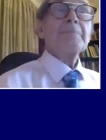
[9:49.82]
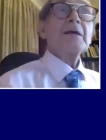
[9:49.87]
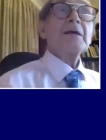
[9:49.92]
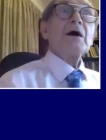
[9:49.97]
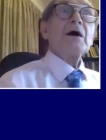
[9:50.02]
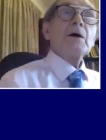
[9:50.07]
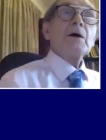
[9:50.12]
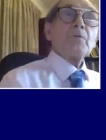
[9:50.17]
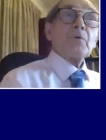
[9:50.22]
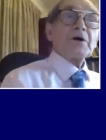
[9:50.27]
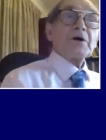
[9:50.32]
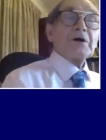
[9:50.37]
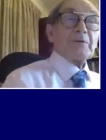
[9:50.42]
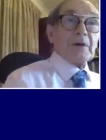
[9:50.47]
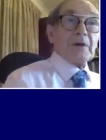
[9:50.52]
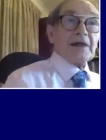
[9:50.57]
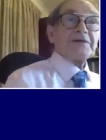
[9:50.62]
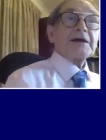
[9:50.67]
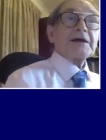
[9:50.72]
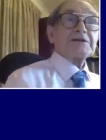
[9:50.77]
What, well, I think
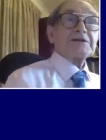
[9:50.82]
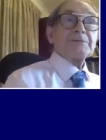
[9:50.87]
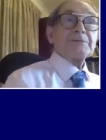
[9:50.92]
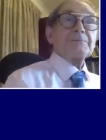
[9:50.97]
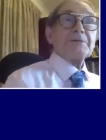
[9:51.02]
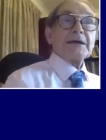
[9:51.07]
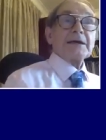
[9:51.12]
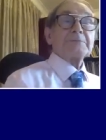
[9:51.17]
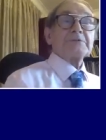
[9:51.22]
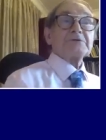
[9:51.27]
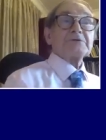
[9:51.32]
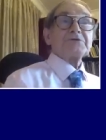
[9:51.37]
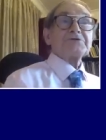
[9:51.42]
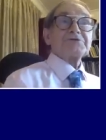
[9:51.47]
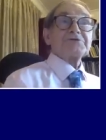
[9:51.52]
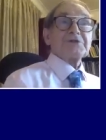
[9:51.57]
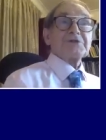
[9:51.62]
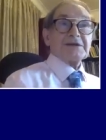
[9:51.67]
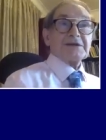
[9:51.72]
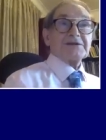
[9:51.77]
Jim Peebles also
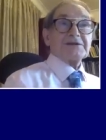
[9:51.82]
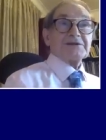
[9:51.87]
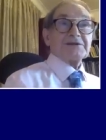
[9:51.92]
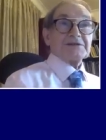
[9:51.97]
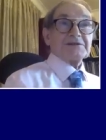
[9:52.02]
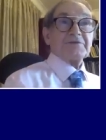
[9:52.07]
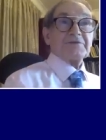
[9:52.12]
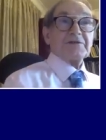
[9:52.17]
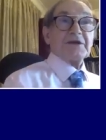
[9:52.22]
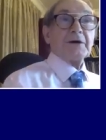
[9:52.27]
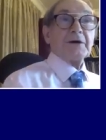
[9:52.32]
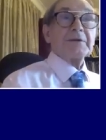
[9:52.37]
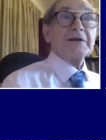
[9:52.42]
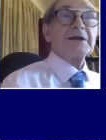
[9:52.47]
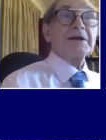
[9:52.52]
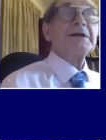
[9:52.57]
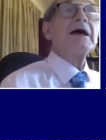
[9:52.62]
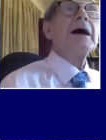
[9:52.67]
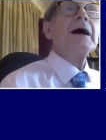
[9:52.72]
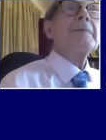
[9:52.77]
mentioned this phenomenon.
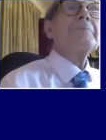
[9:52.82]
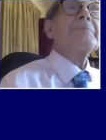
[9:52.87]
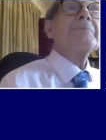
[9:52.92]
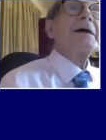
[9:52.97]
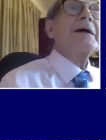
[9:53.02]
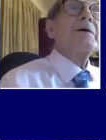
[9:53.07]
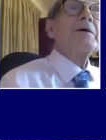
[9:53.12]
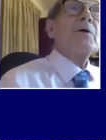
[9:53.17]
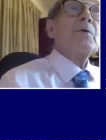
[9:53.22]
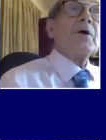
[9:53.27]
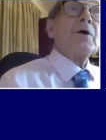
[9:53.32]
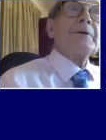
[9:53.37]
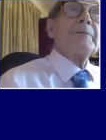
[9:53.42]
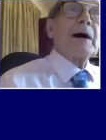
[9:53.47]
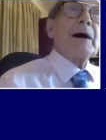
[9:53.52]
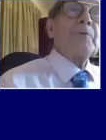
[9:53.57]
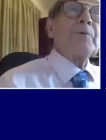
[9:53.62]
What about when you